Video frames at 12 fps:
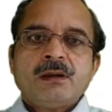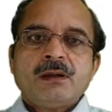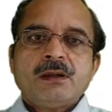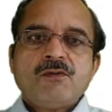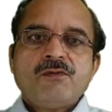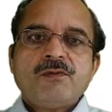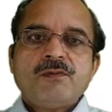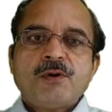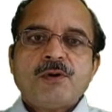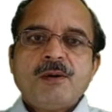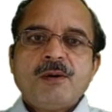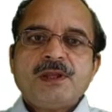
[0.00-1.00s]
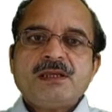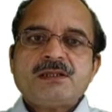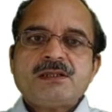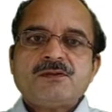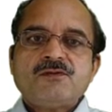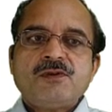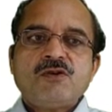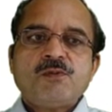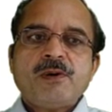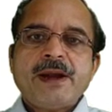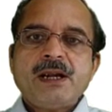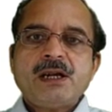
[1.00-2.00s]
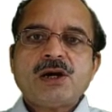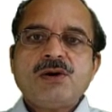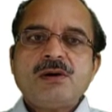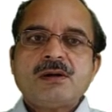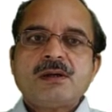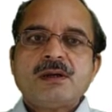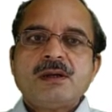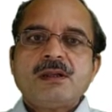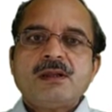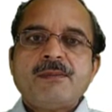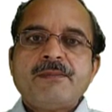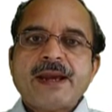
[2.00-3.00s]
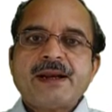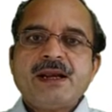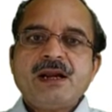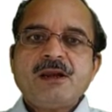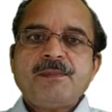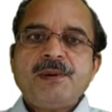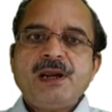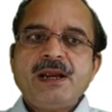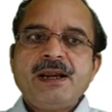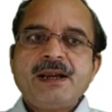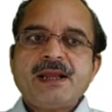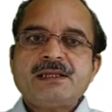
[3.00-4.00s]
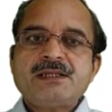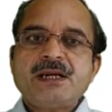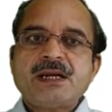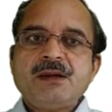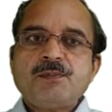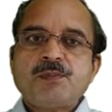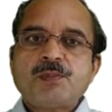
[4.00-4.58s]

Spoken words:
Now from this we have to find out the magnetic field intensity